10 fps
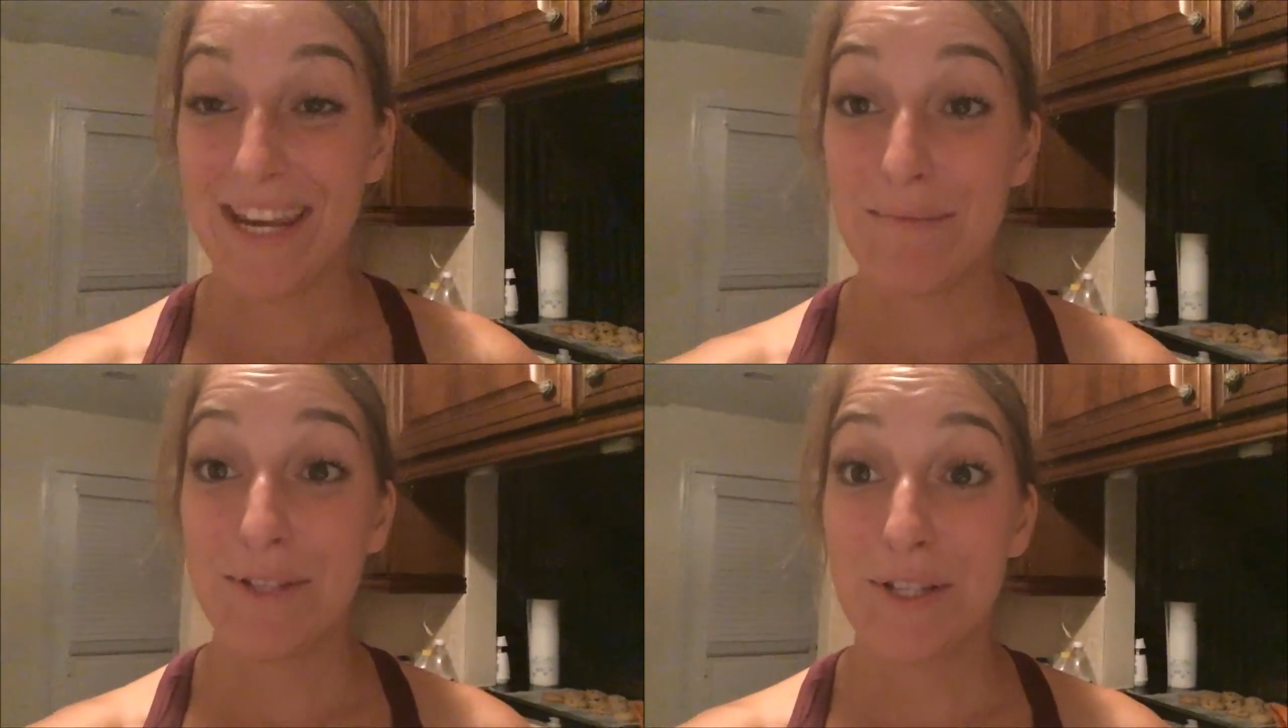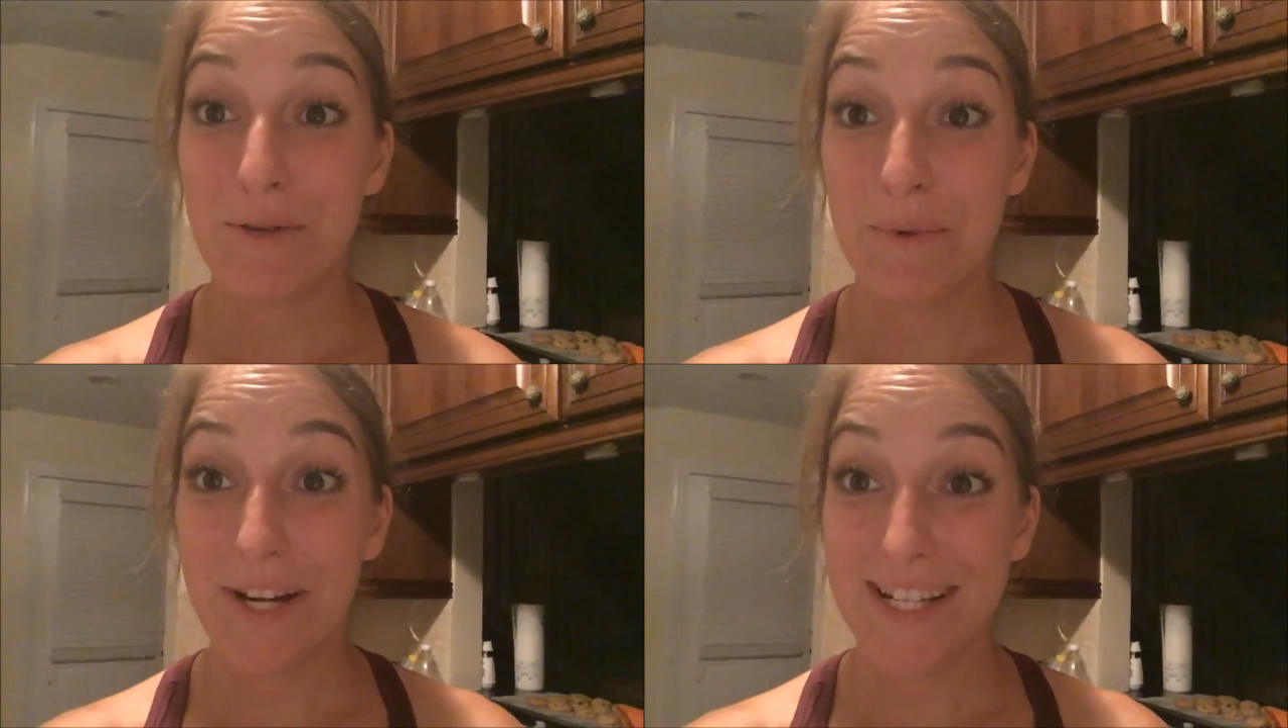And I'm
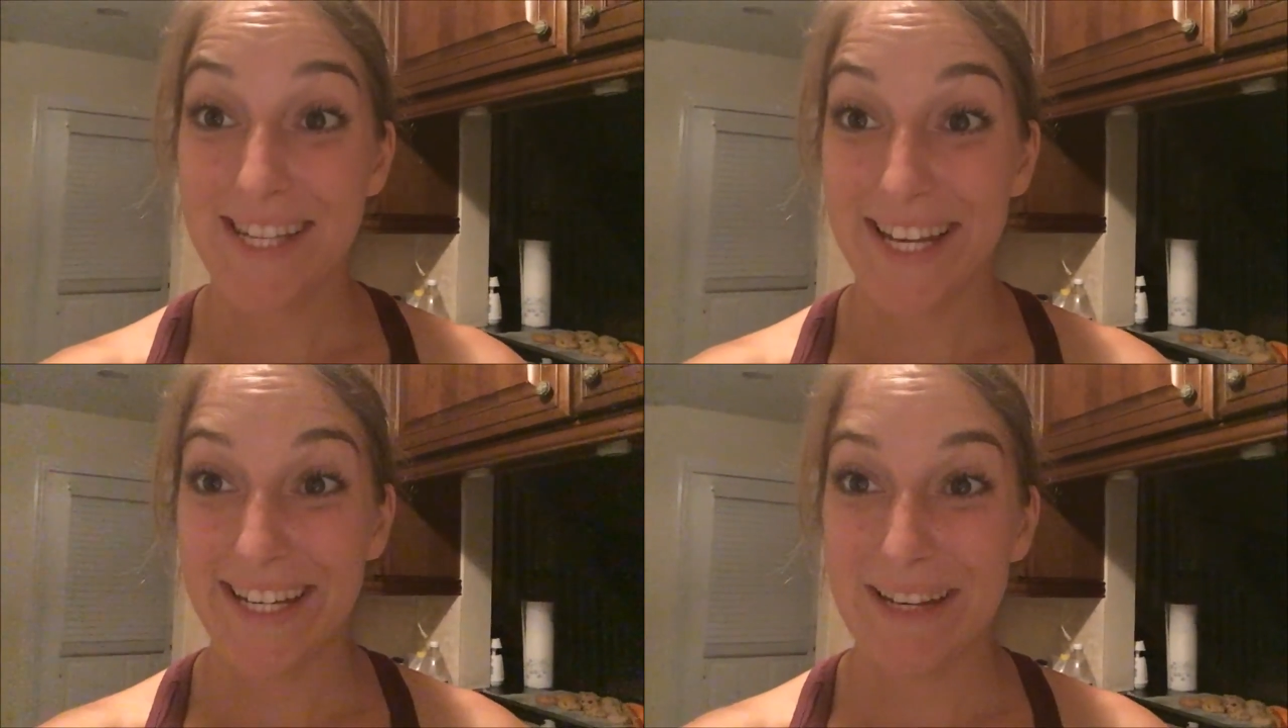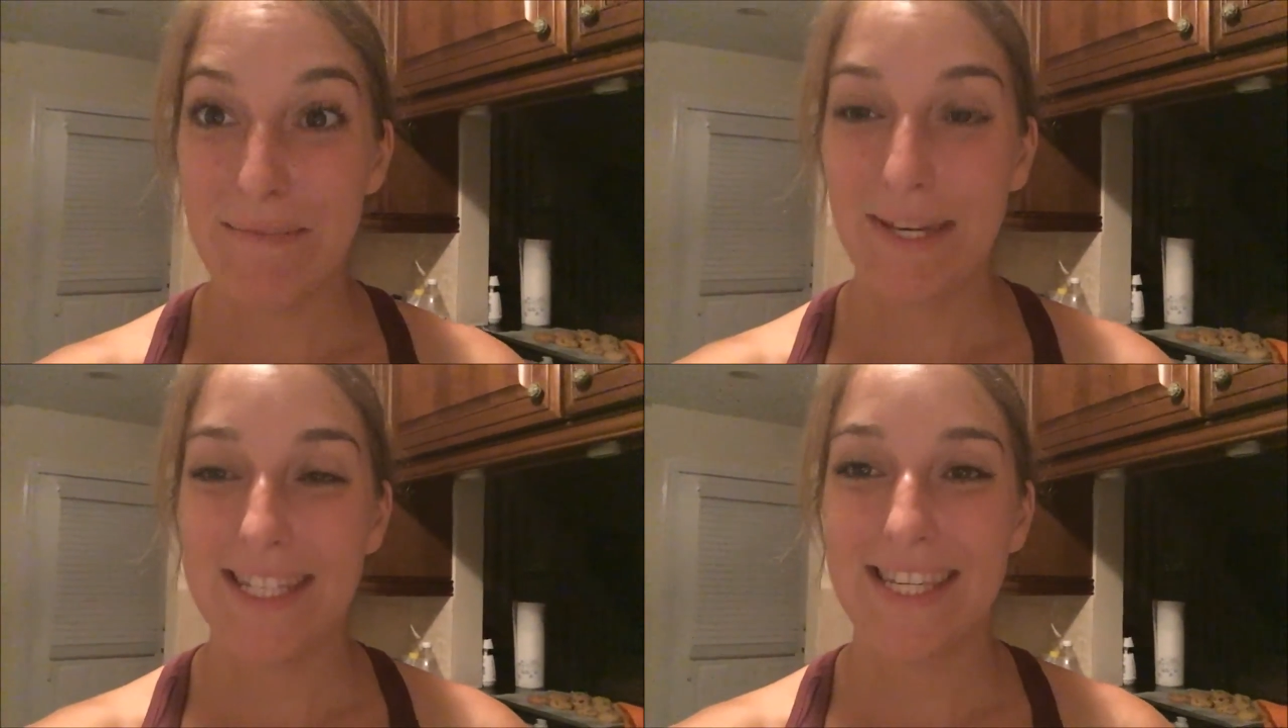super
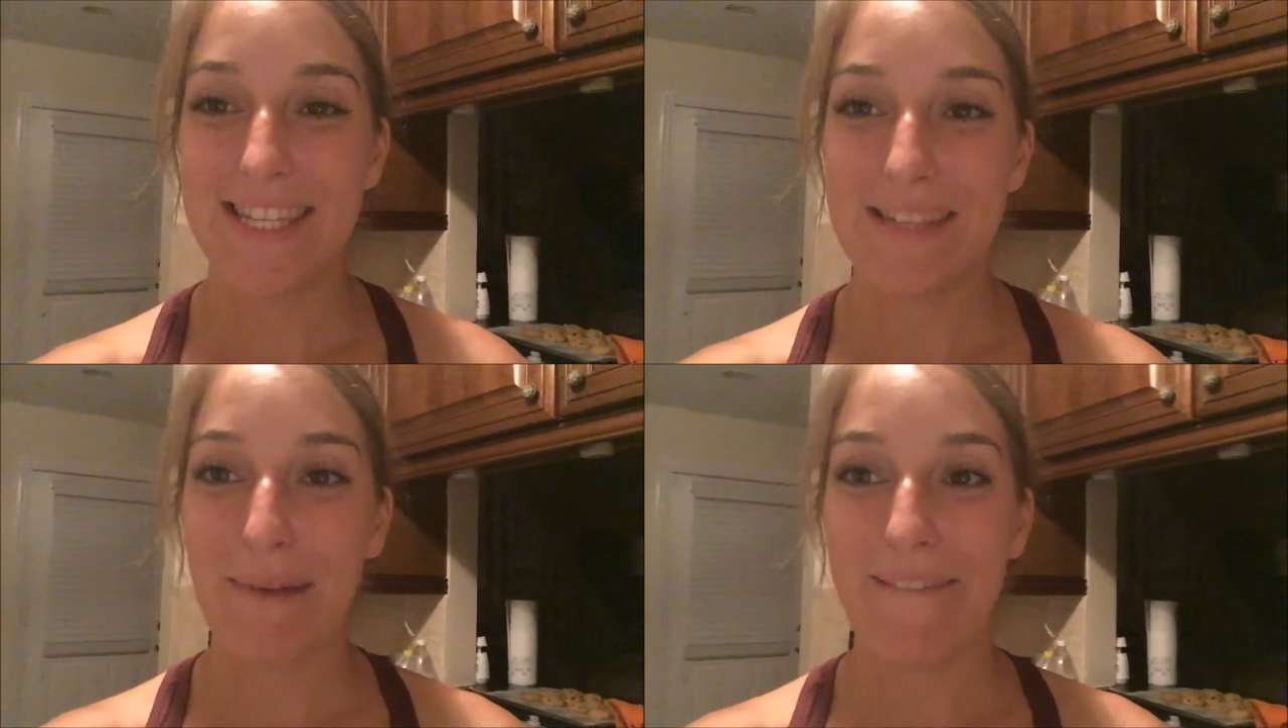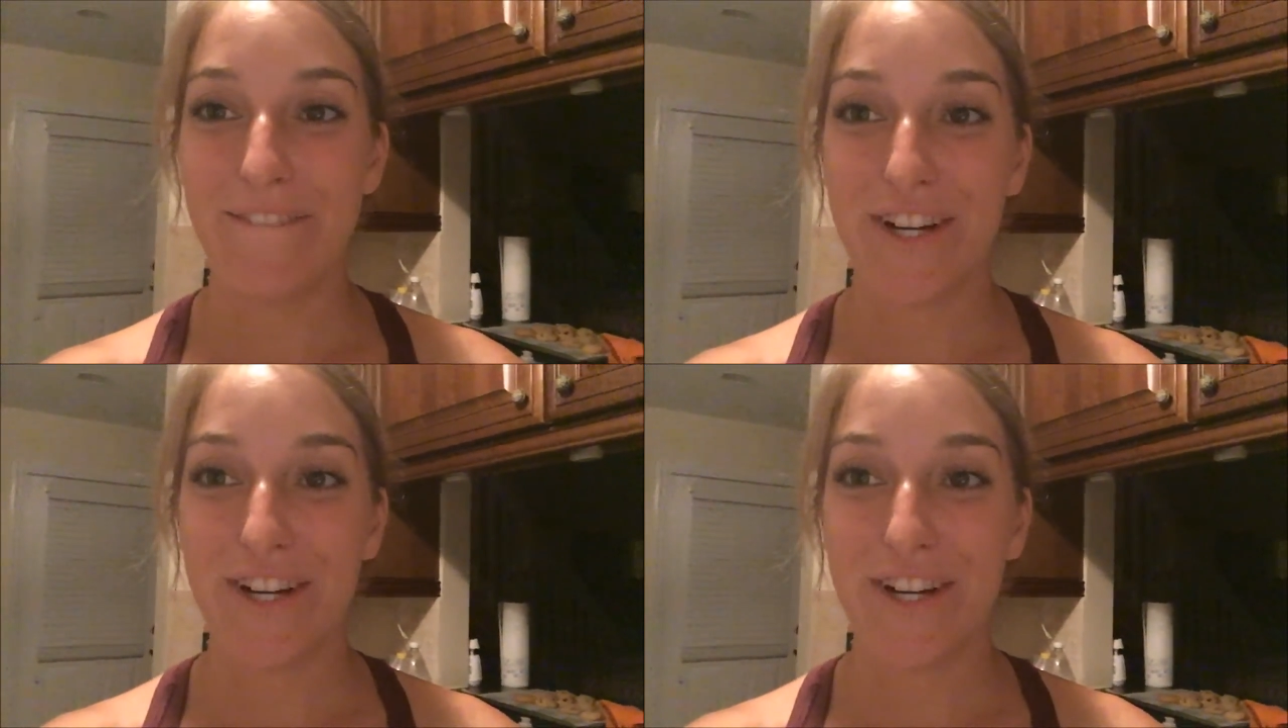excited because this is my